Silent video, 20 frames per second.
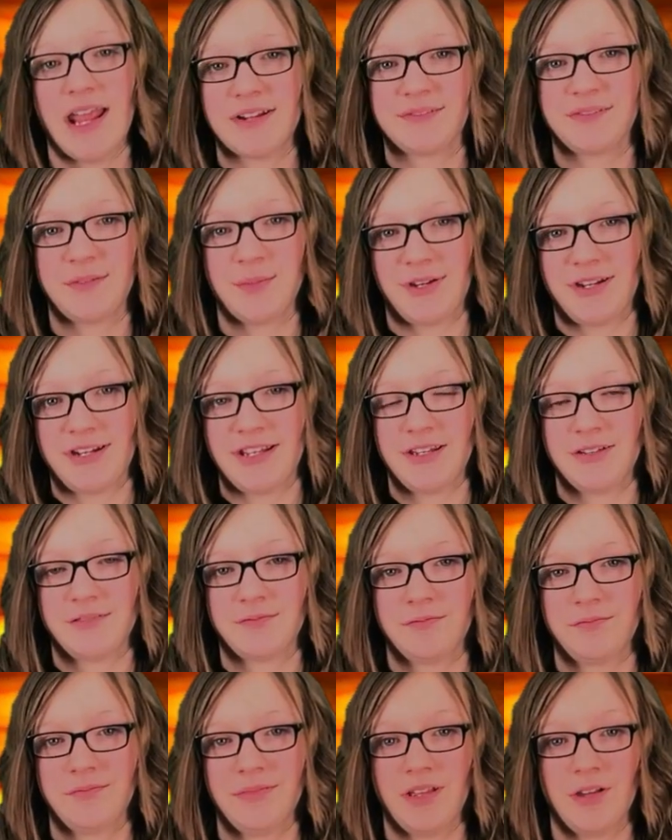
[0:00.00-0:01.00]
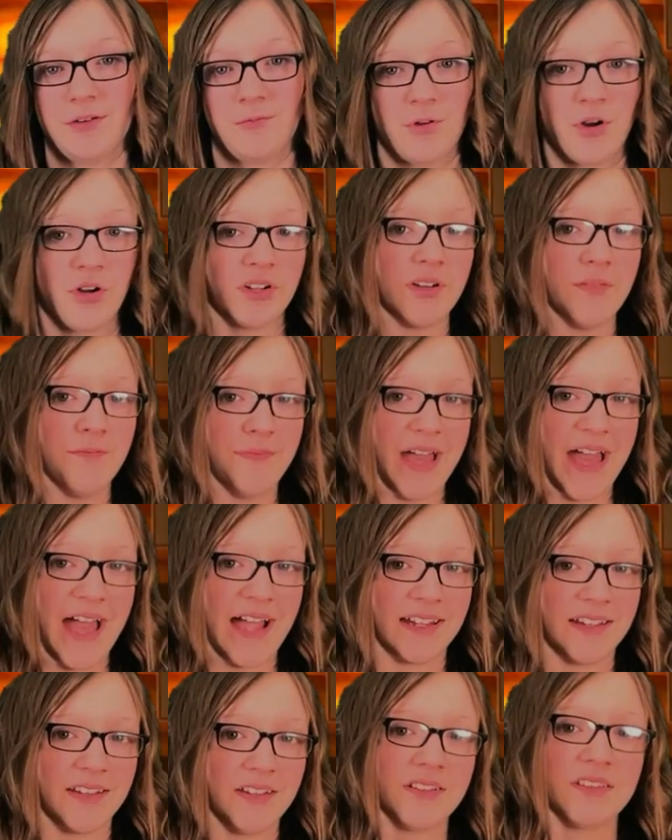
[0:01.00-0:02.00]
Hey everybody, welcome
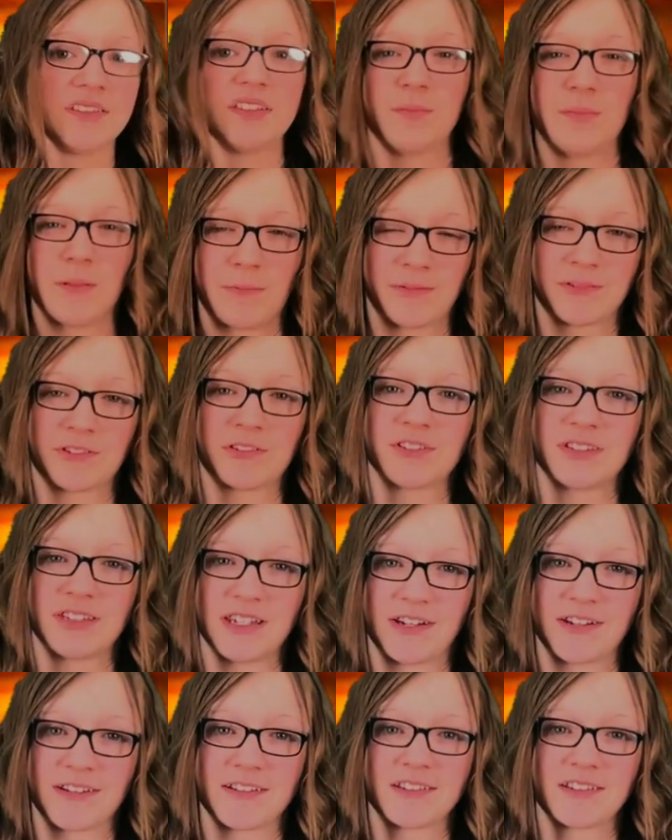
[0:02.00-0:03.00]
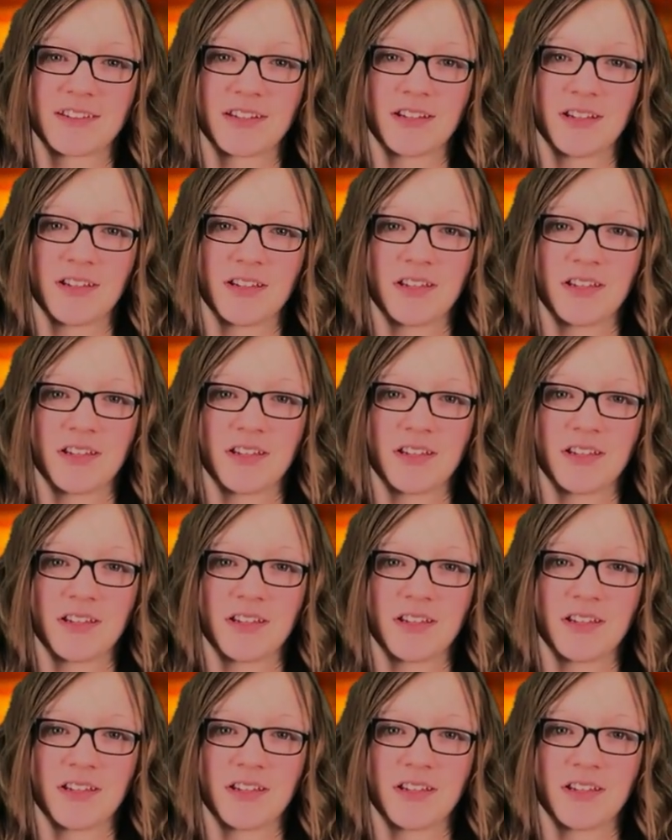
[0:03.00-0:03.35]
back to Biblical Seekers.